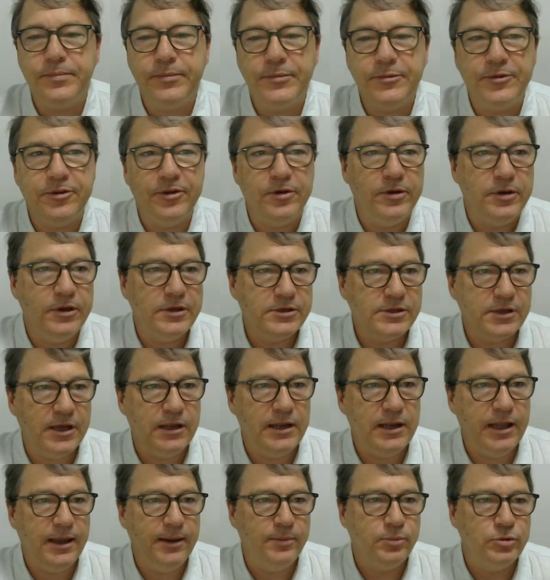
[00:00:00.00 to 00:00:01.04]
So here's our
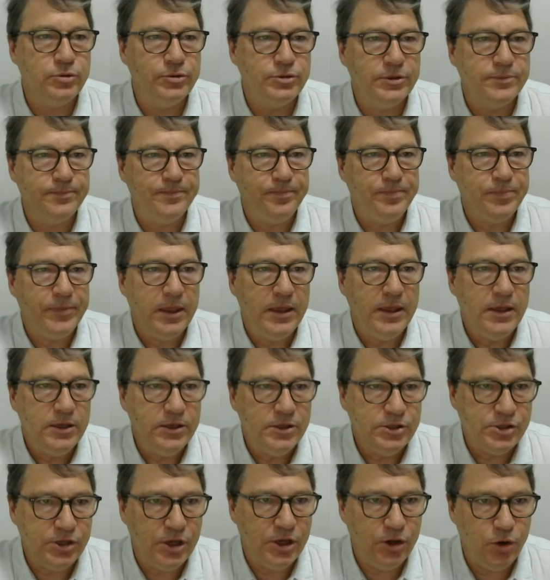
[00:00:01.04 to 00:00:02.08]
labels.
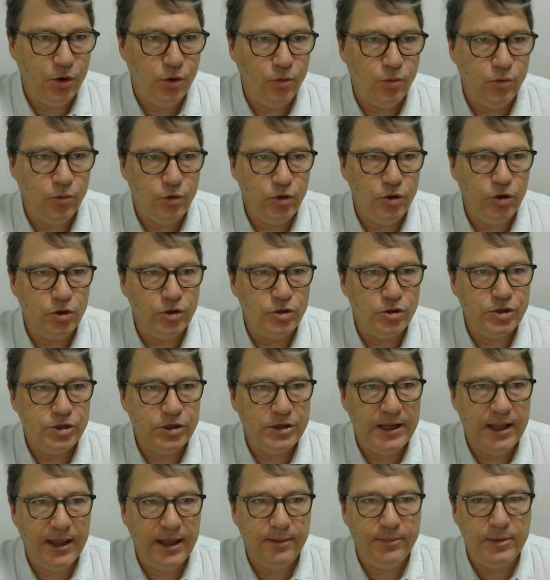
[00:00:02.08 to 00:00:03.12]
So you can
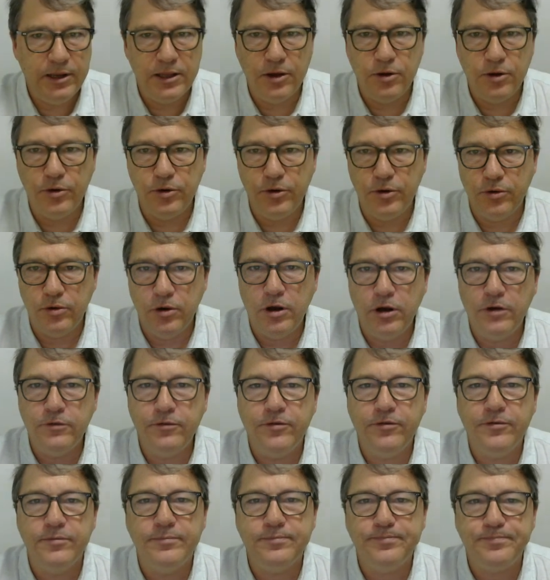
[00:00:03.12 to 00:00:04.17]
turn labeling on or
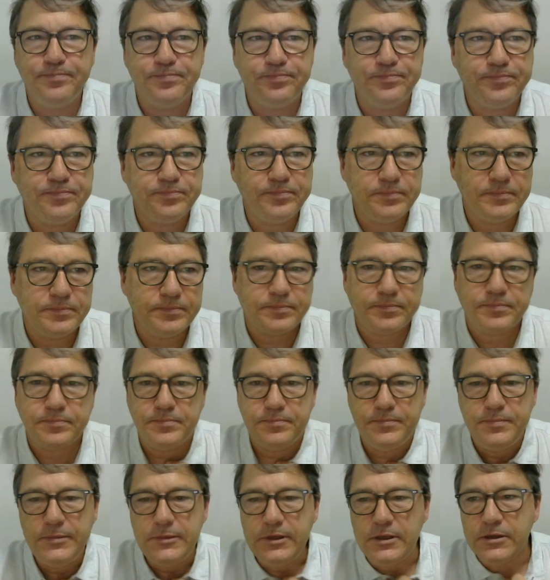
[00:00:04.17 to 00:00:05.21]
off.
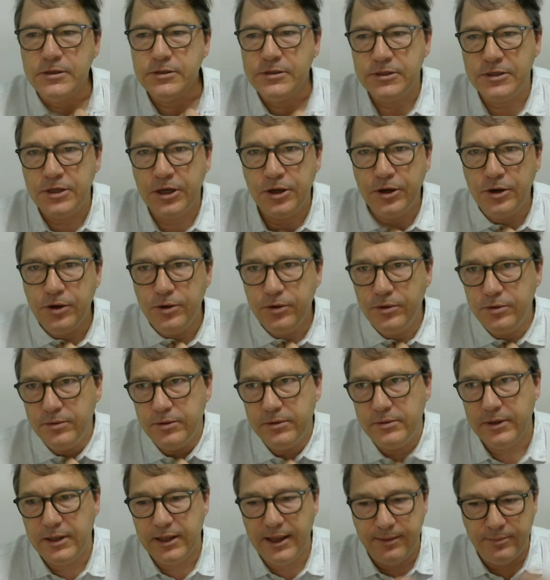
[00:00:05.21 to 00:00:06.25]
So
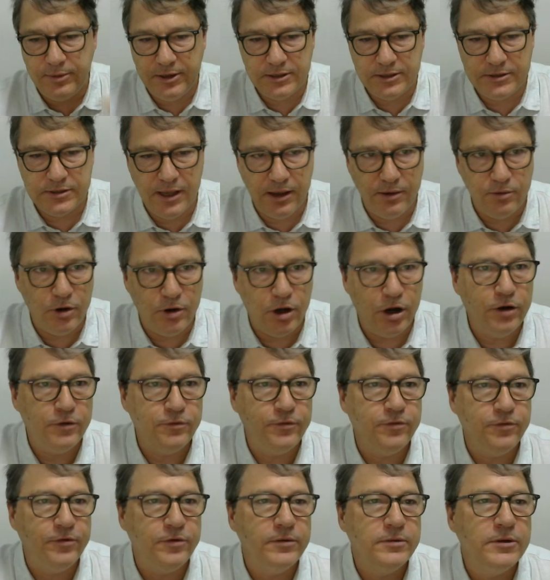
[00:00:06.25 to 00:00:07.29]
labeling's now
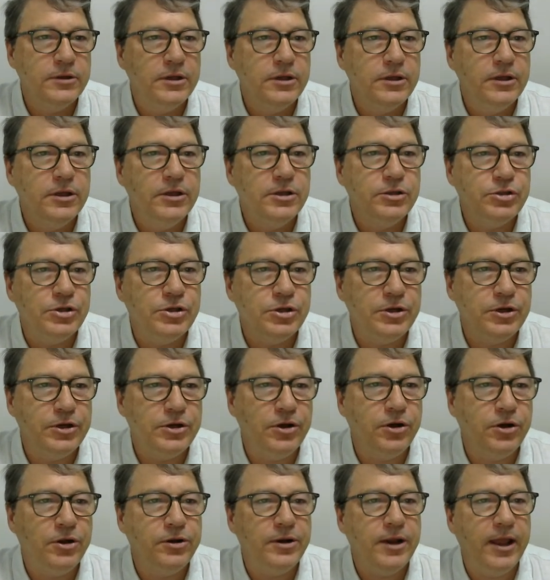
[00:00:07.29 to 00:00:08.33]
off. Turn it
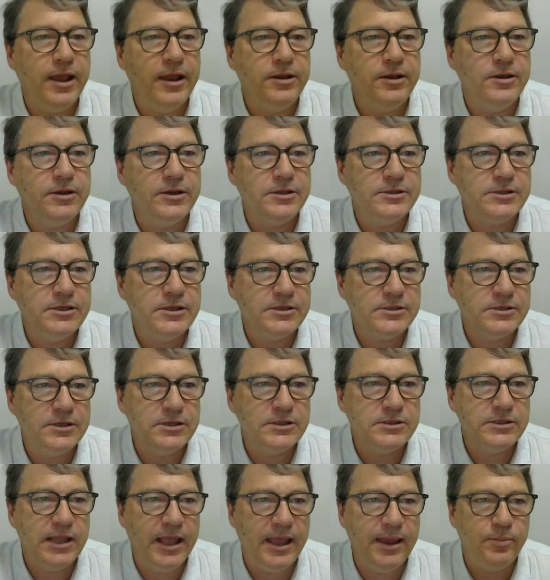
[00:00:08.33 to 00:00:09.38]
on, and you can see it
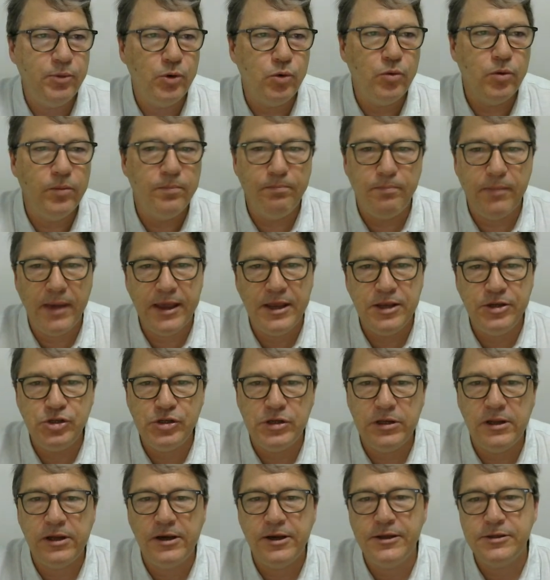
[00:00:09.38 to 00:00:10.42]
says label major
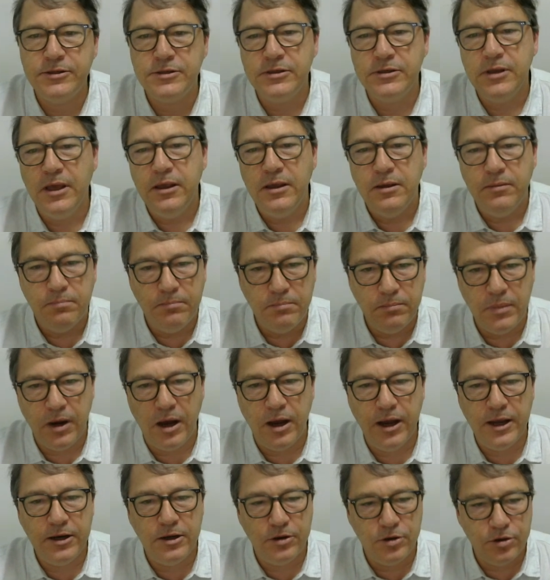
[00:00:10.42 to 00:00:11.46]
lines.
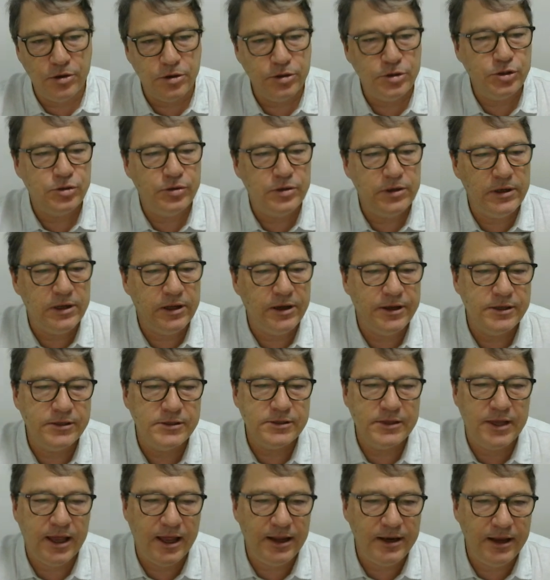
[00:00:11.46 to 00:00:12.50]
Minor contour lines
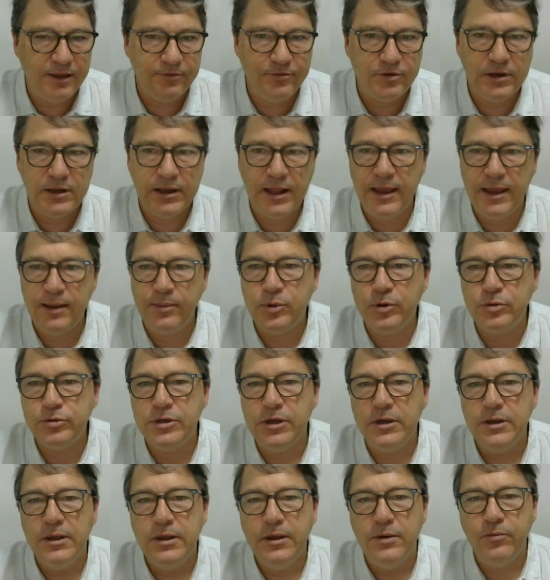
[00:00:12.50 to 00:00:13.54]
are never labelled.
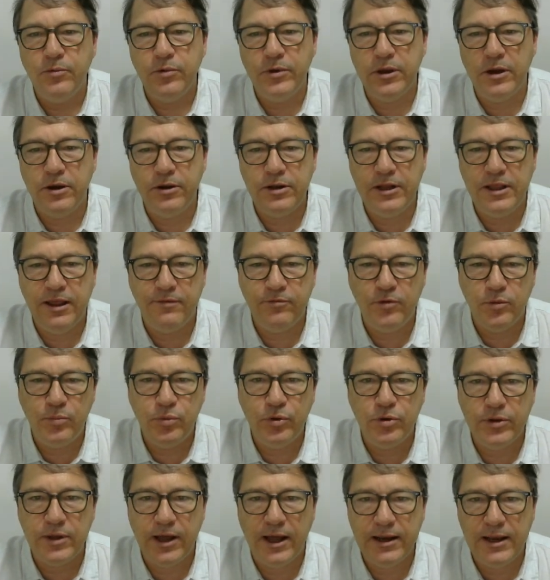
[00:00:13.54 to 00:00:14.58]
We only ever
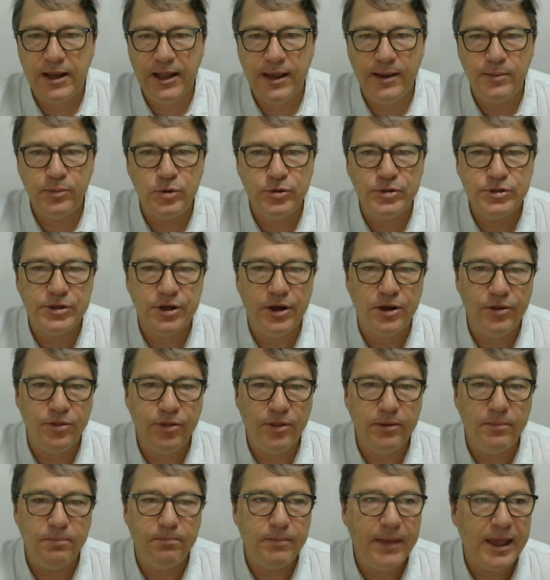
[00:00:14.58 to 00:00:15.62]
put our labels on
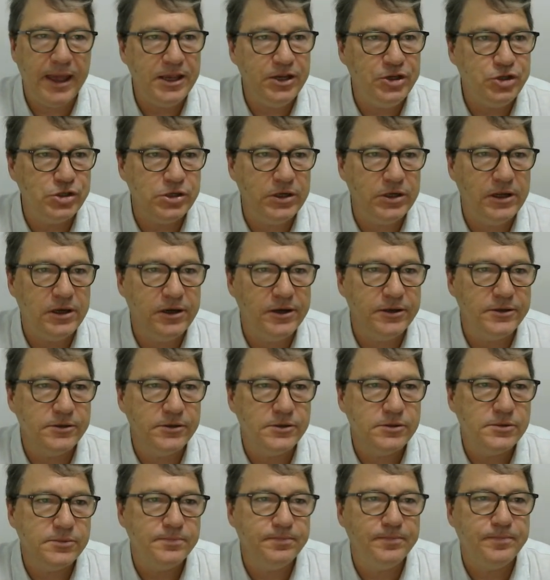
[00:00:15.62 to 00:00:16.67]
the major
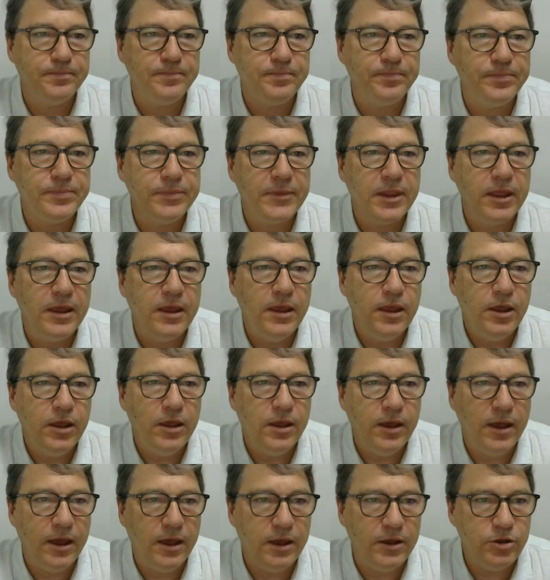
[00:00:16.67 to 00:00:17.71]
lines.
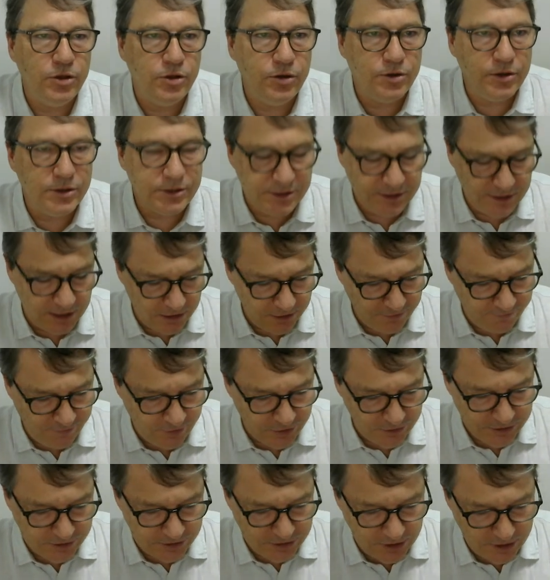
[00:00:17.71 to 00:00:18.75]
You can set the
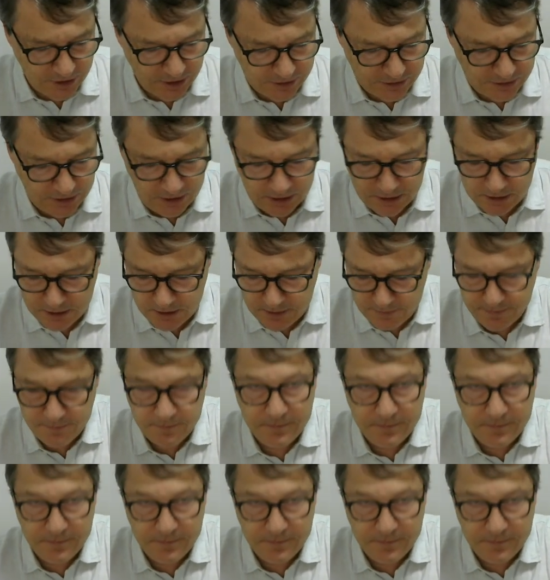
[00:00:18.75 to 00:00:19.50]
font size here.